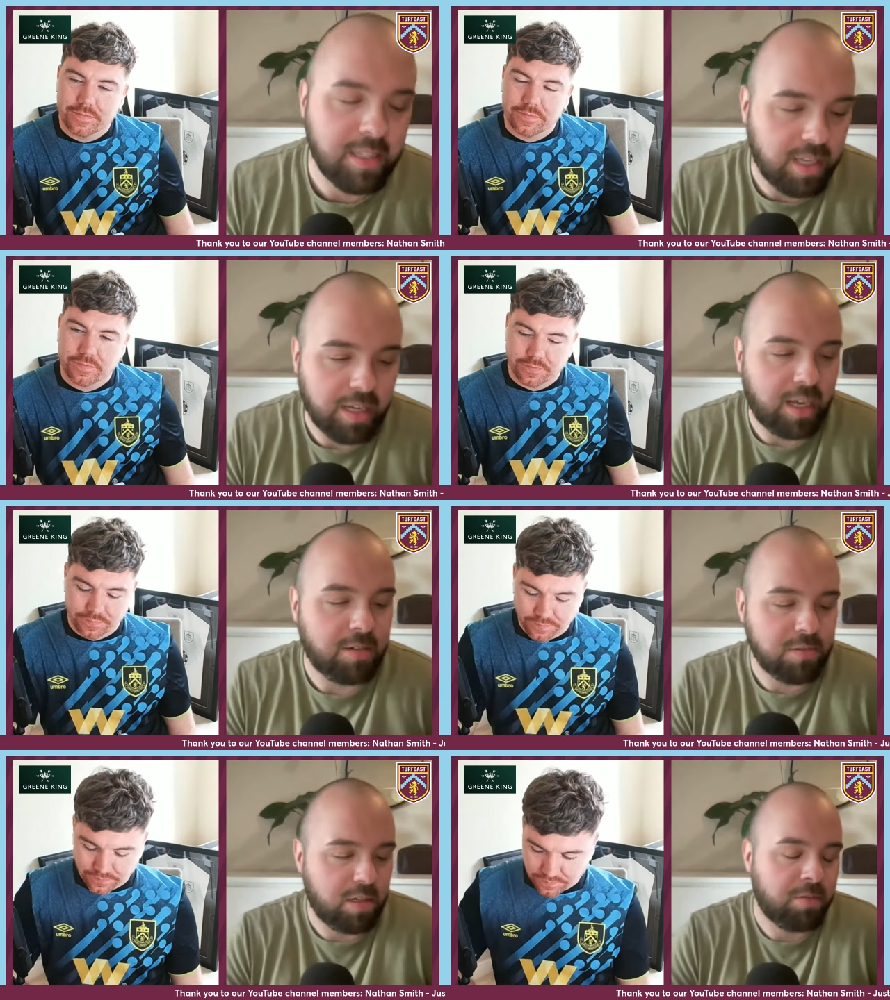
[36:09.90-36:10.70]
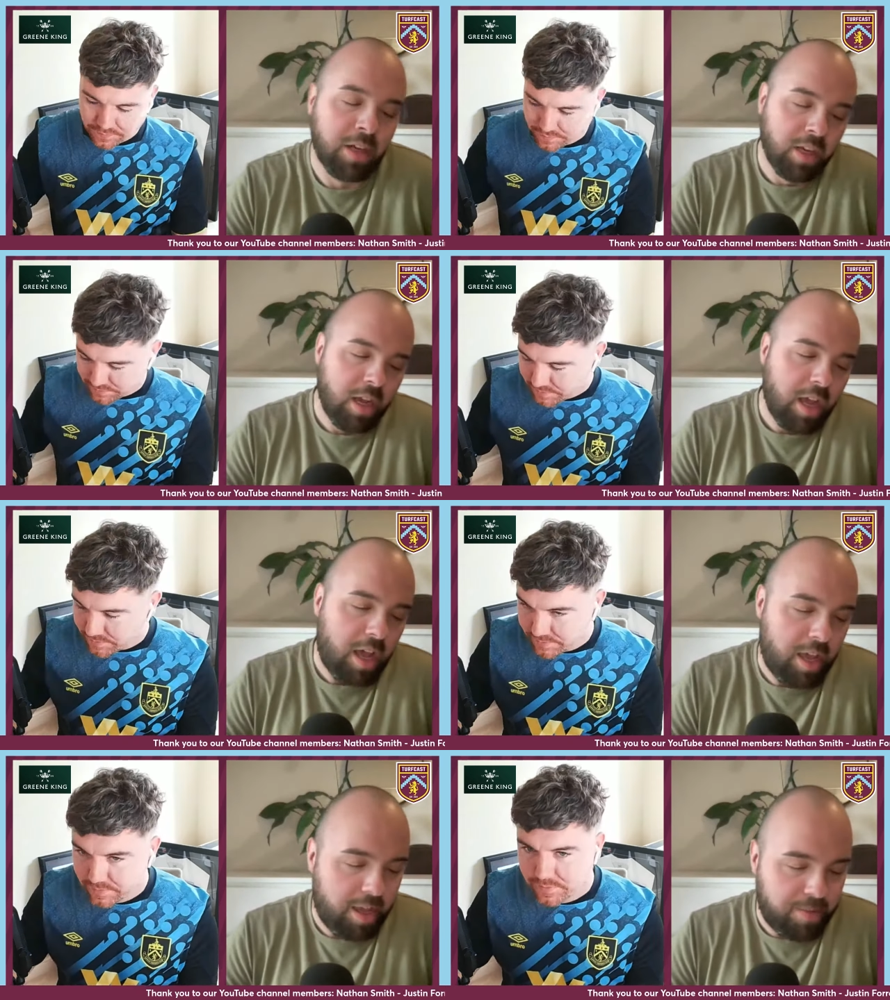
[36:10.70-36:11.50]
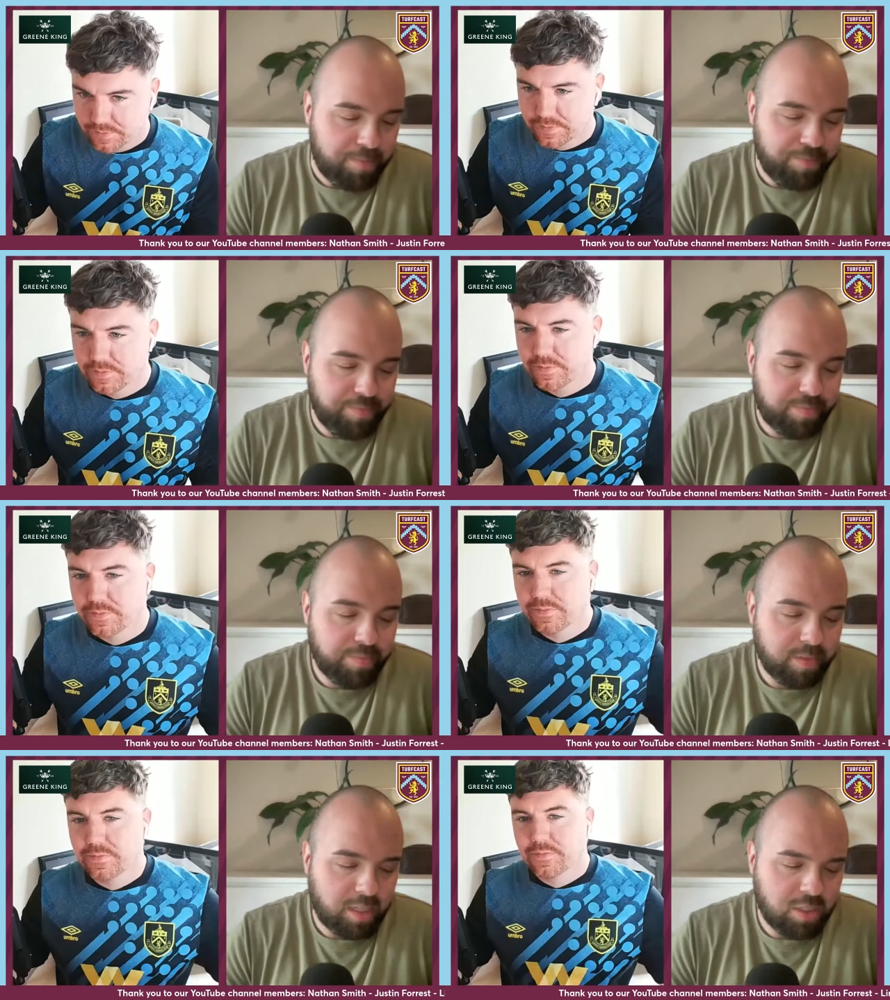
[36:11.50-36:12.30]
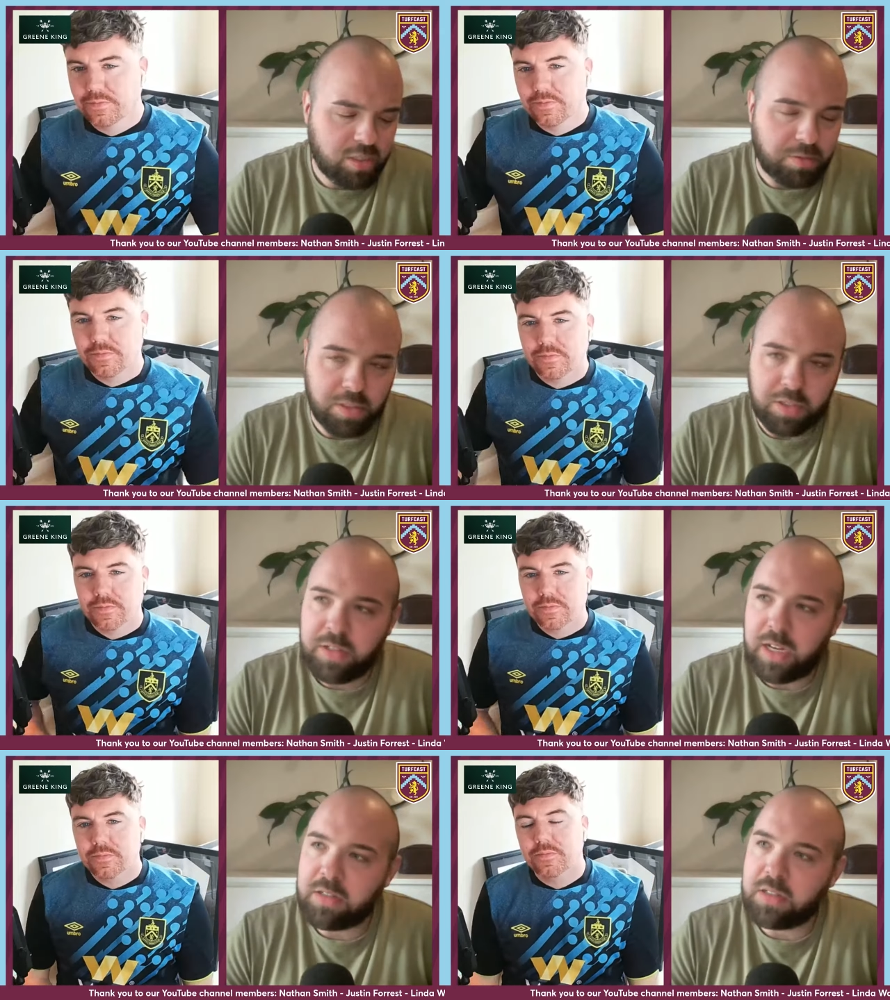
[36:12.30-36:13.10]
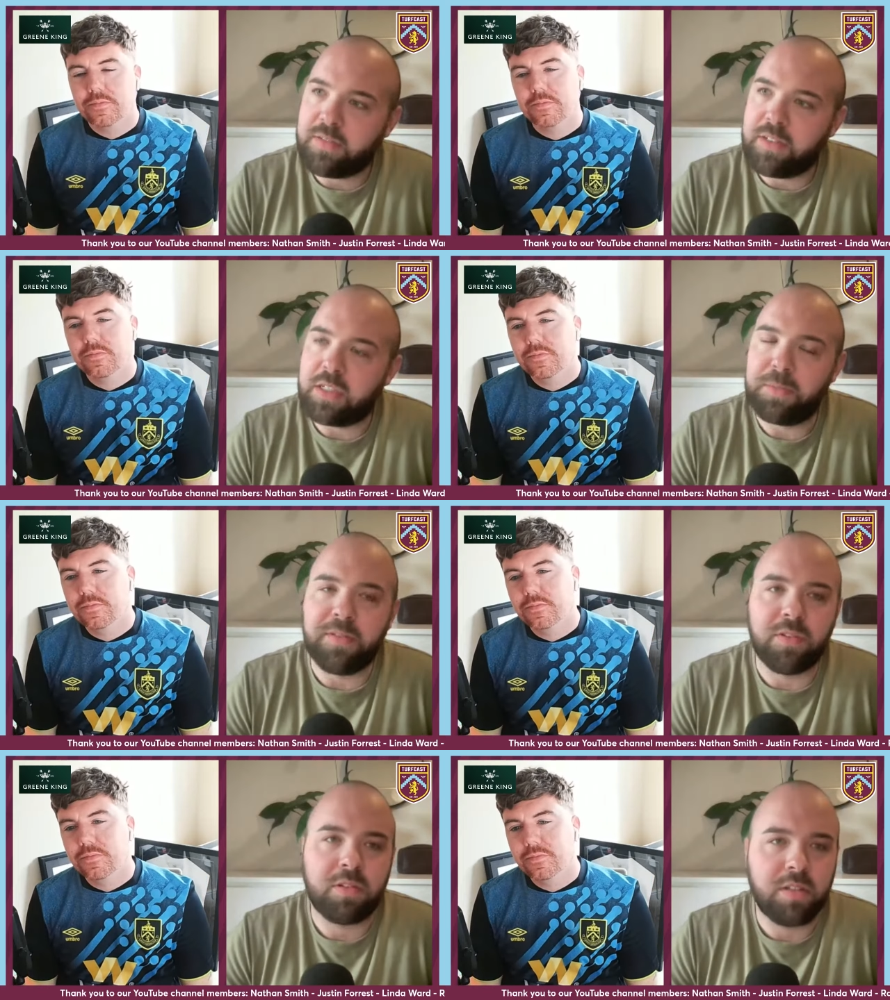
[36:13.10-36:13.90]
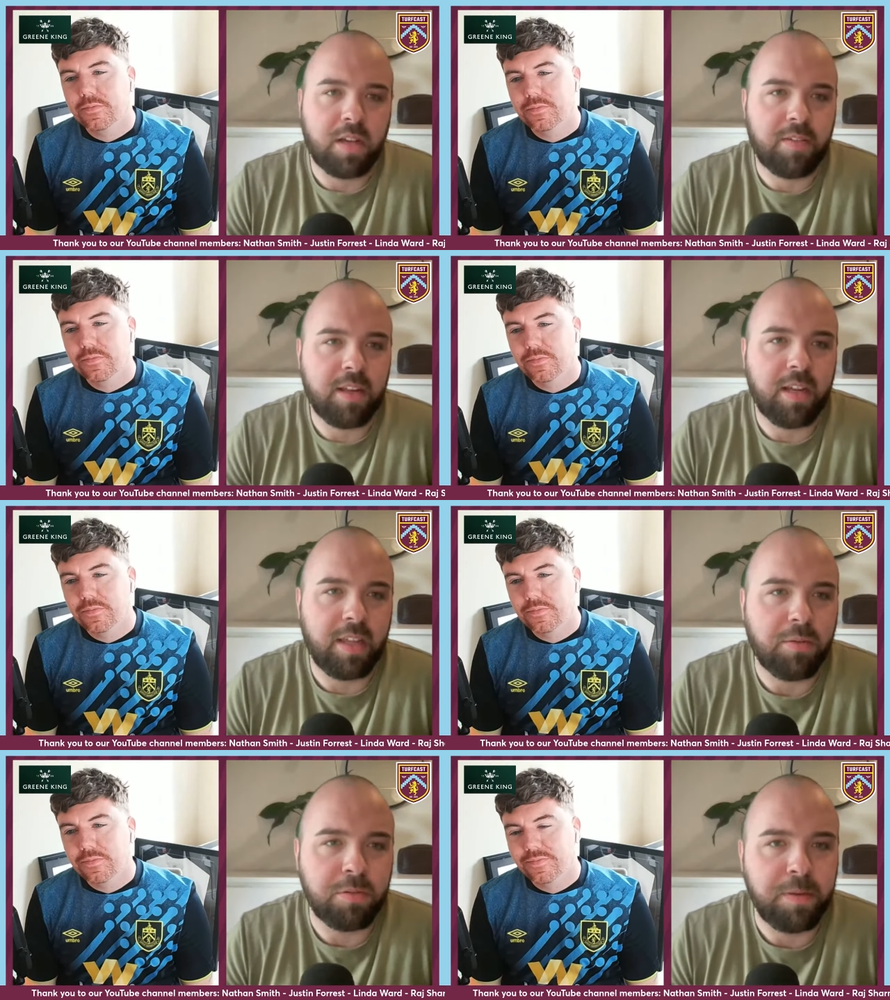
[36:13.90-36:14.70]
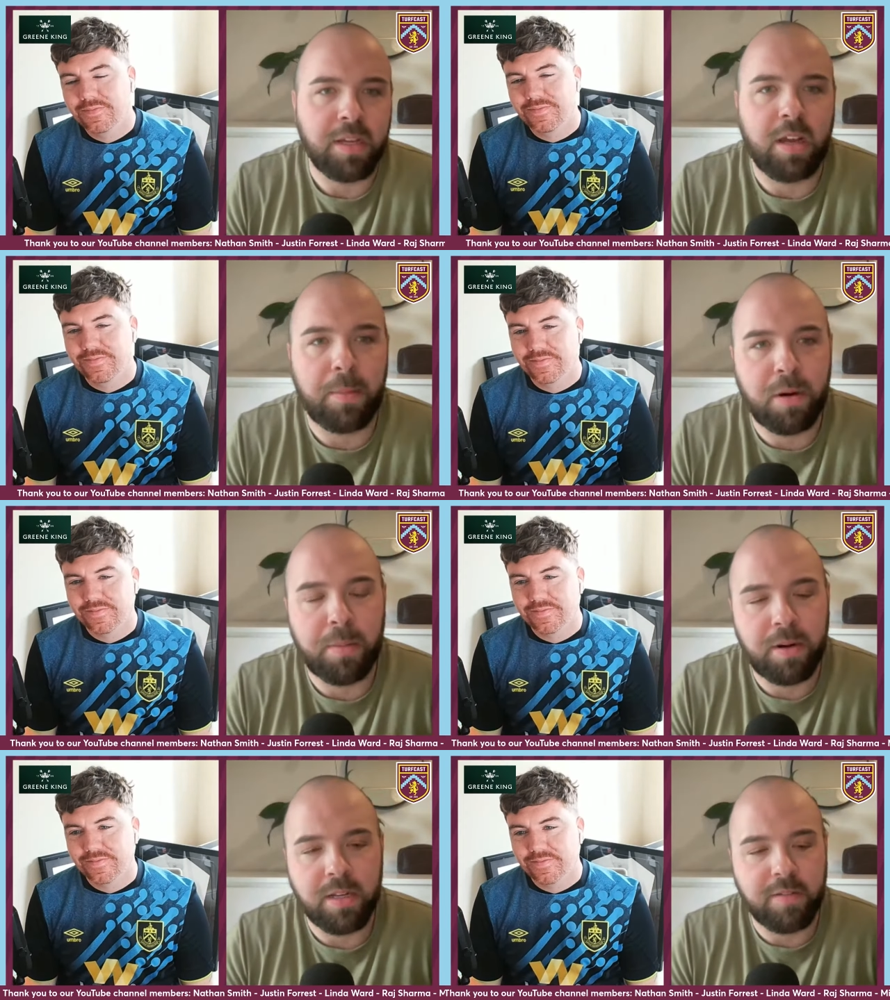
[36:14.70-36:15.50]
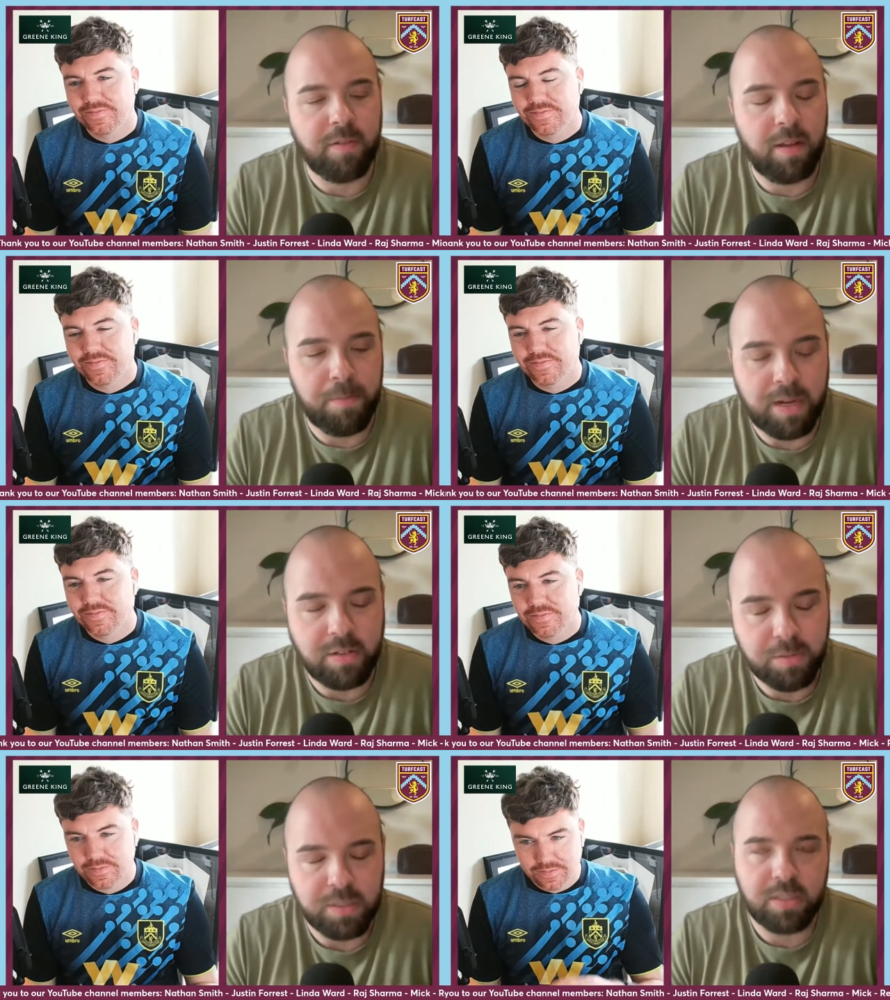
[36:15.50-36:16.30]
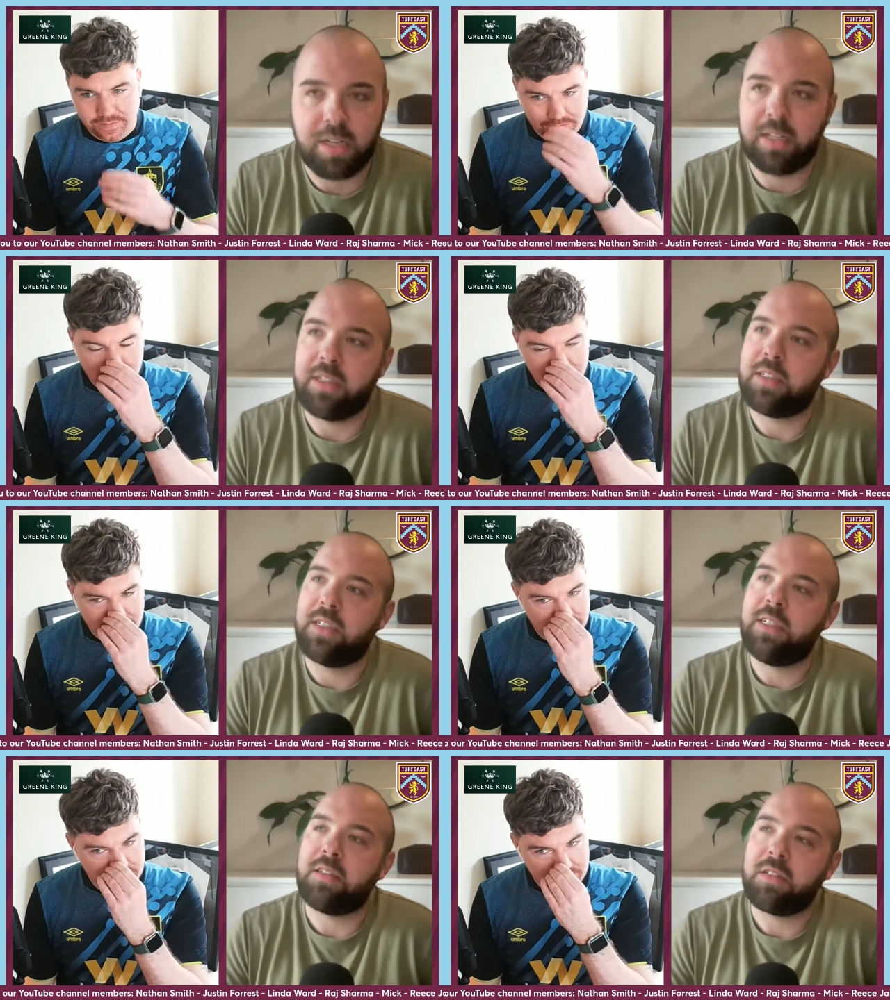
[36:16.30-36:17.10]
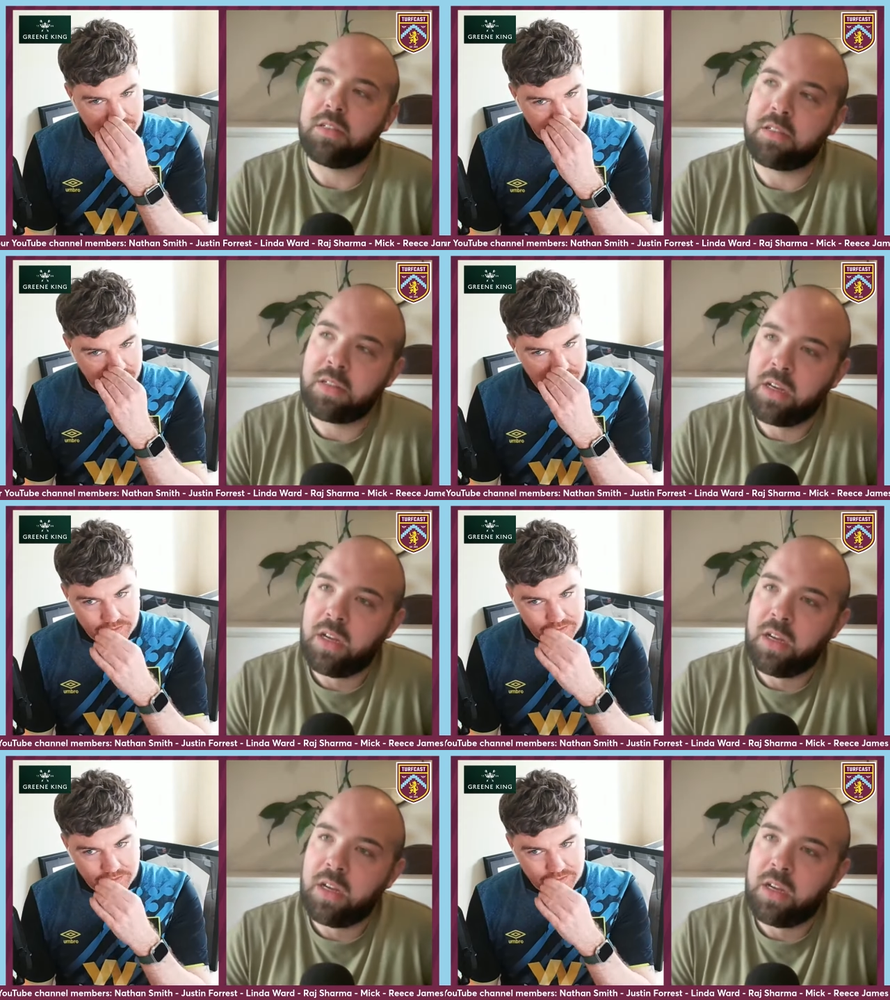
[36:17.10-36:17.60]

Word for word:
Speaker 1: to that now. So I just don't want Newcastle to finish above us, because I feel like that would be a proper end of embarrassment to the end of the season. Because